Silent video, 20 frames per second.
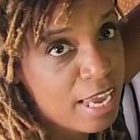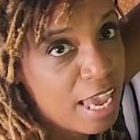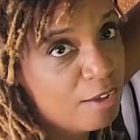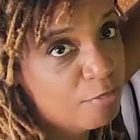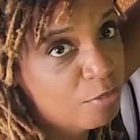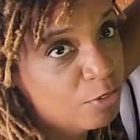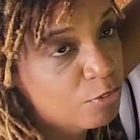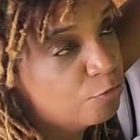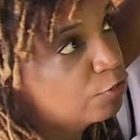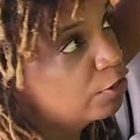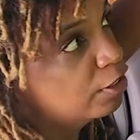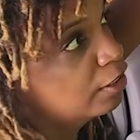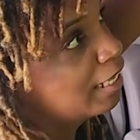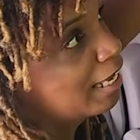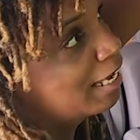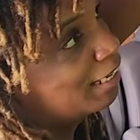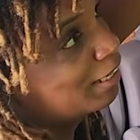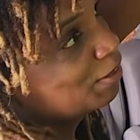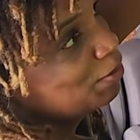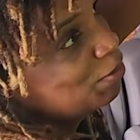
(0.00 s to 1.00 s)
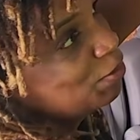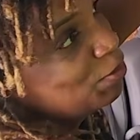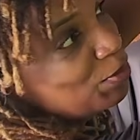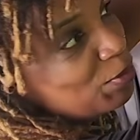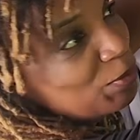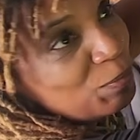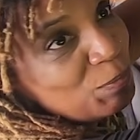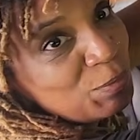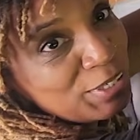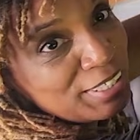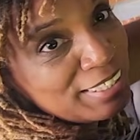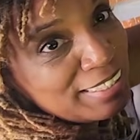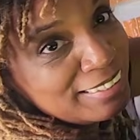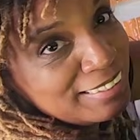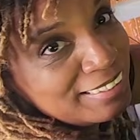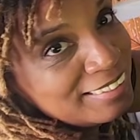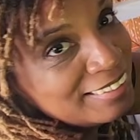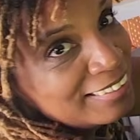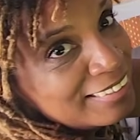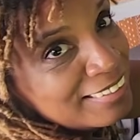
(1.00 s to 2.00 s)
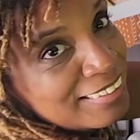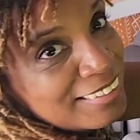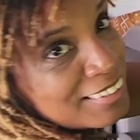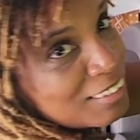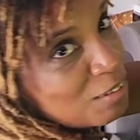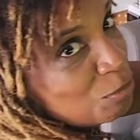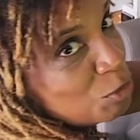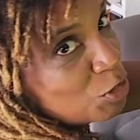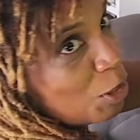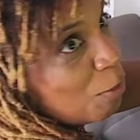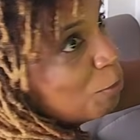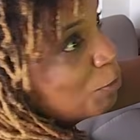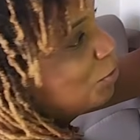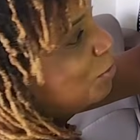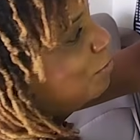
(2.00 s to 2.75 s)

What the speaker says: ever feel like we're in some trouble.